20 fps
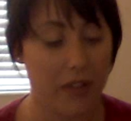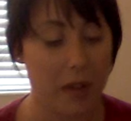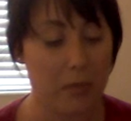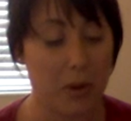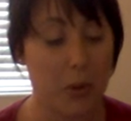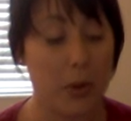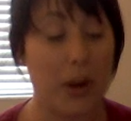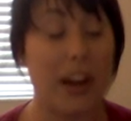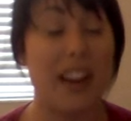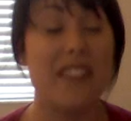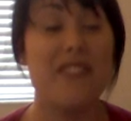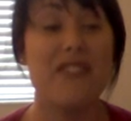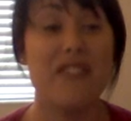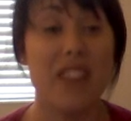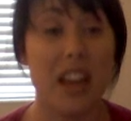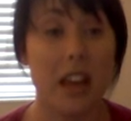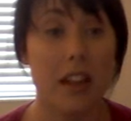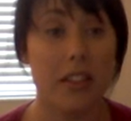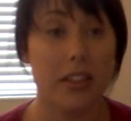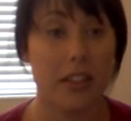February
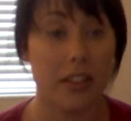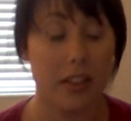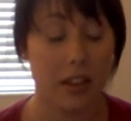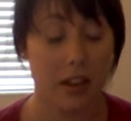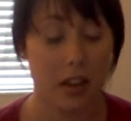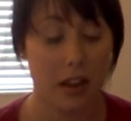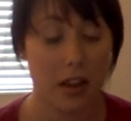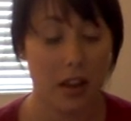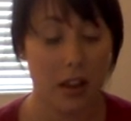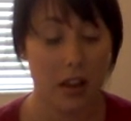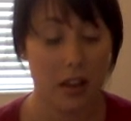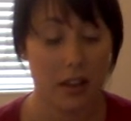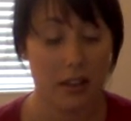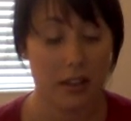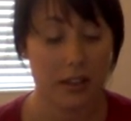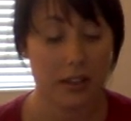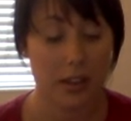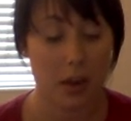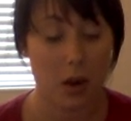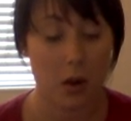5th.
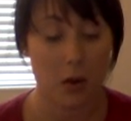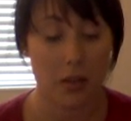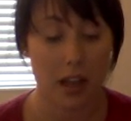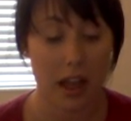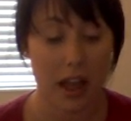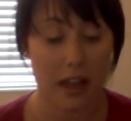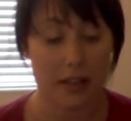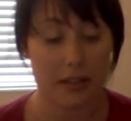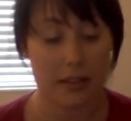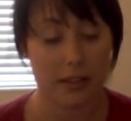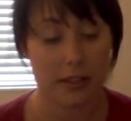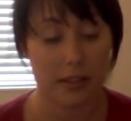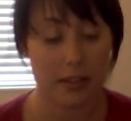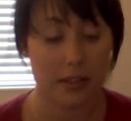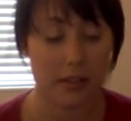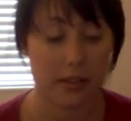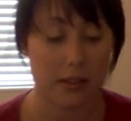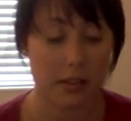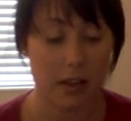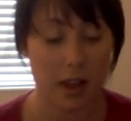So that's
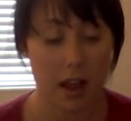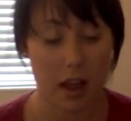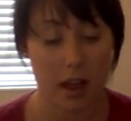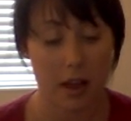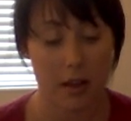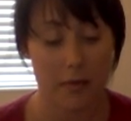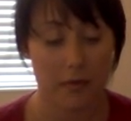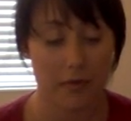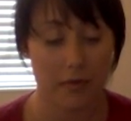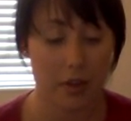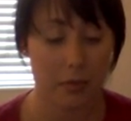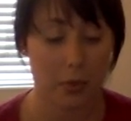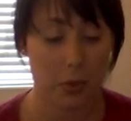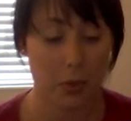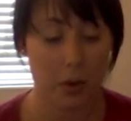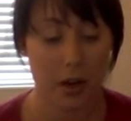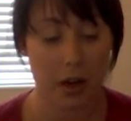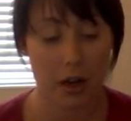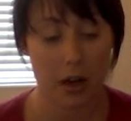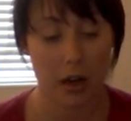
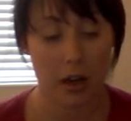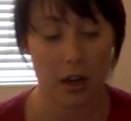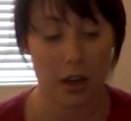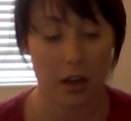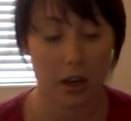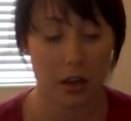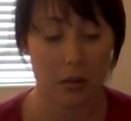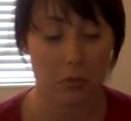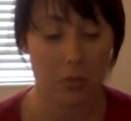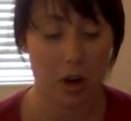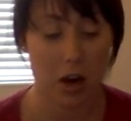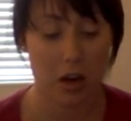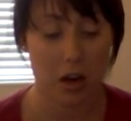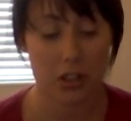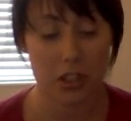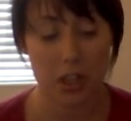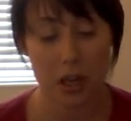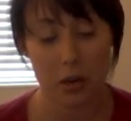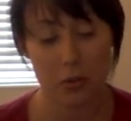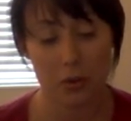February,
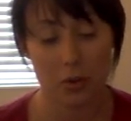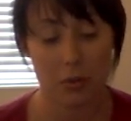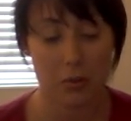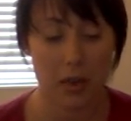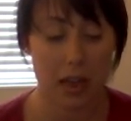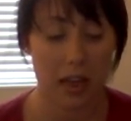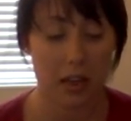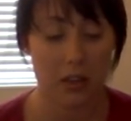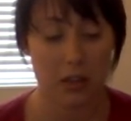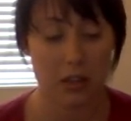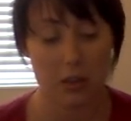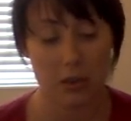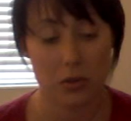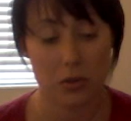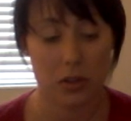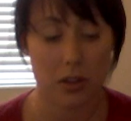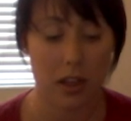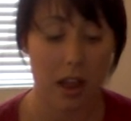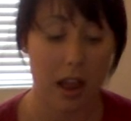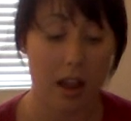March, April, May,
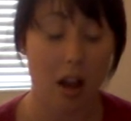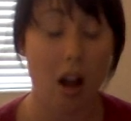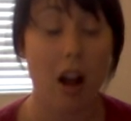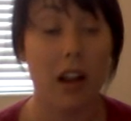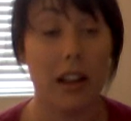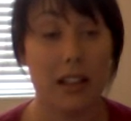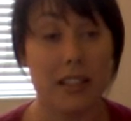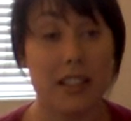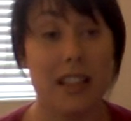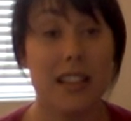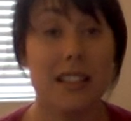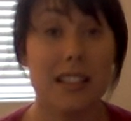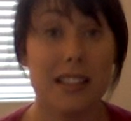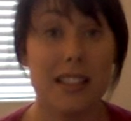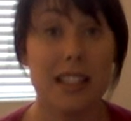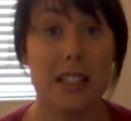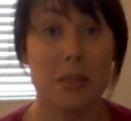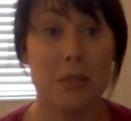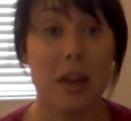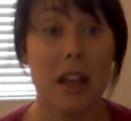June, July, August. It's
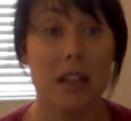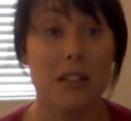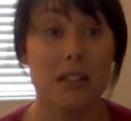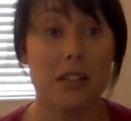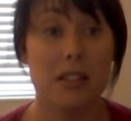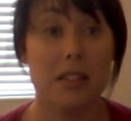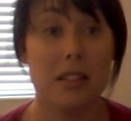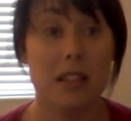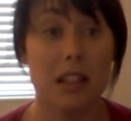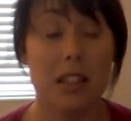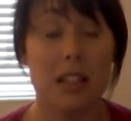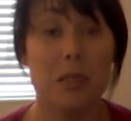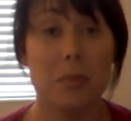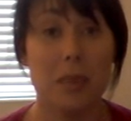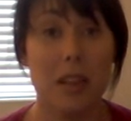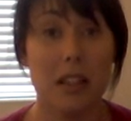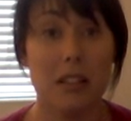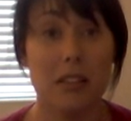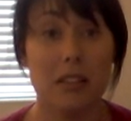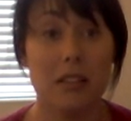6 months.
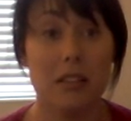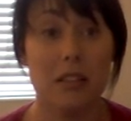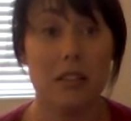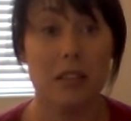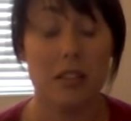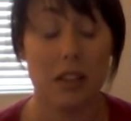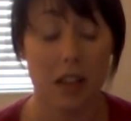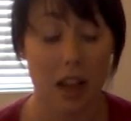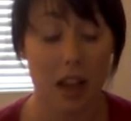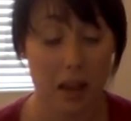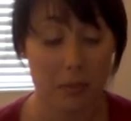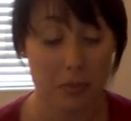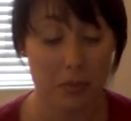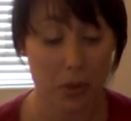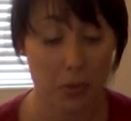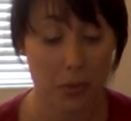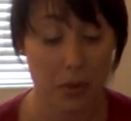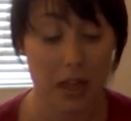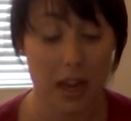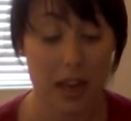I'm
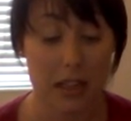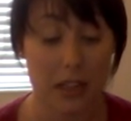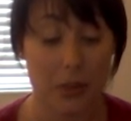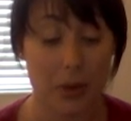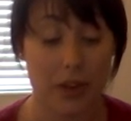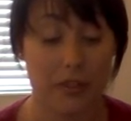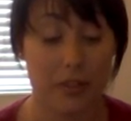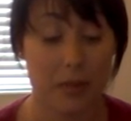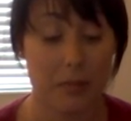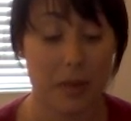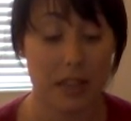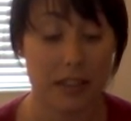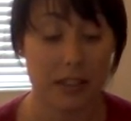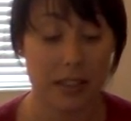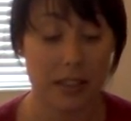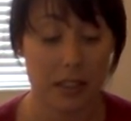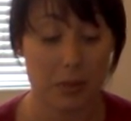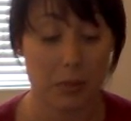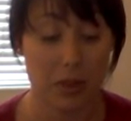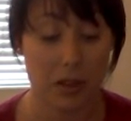3 days away from my
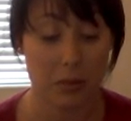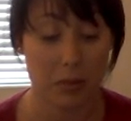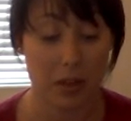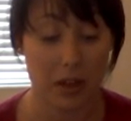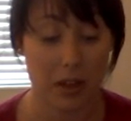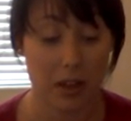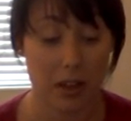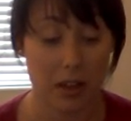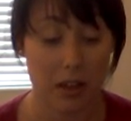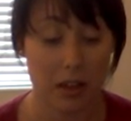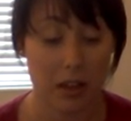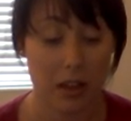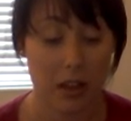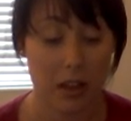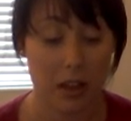6-month period.